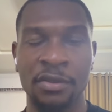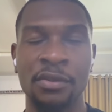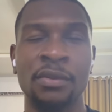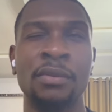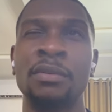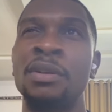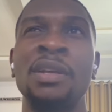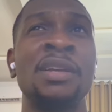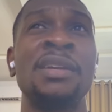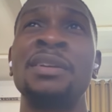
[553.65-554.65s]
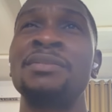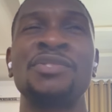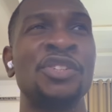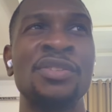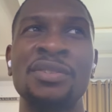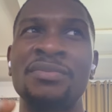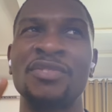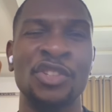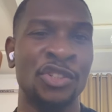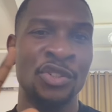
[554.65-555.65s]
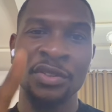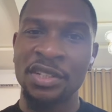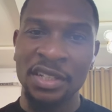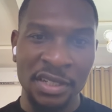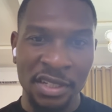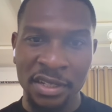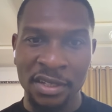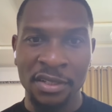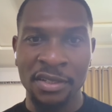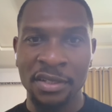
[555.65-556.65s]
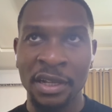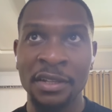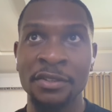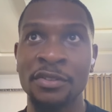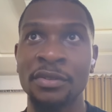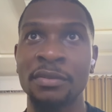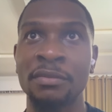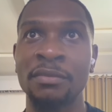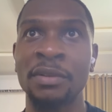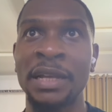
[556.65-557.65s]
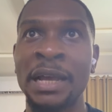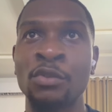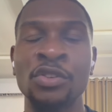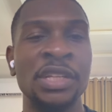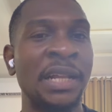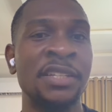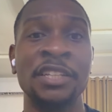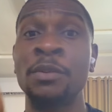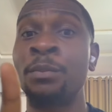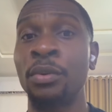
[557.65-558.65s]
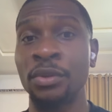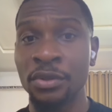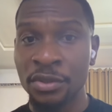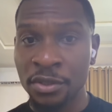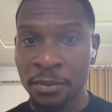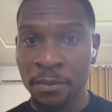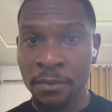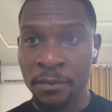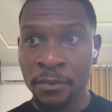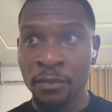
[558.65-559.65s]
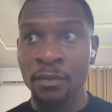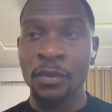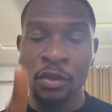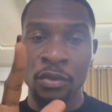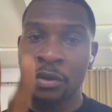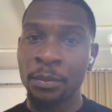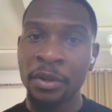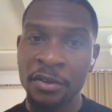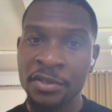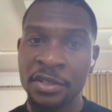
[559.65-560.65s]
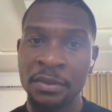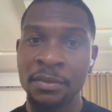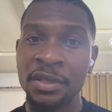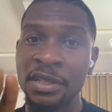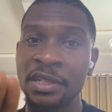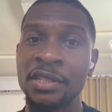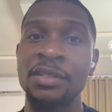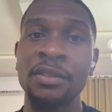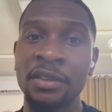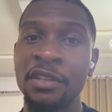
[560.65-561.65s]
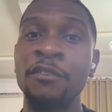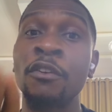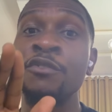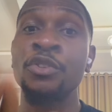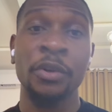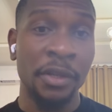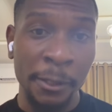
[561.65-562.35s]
So just shun the internet. And I will just add this as a bonus: comparison is a thief of joy.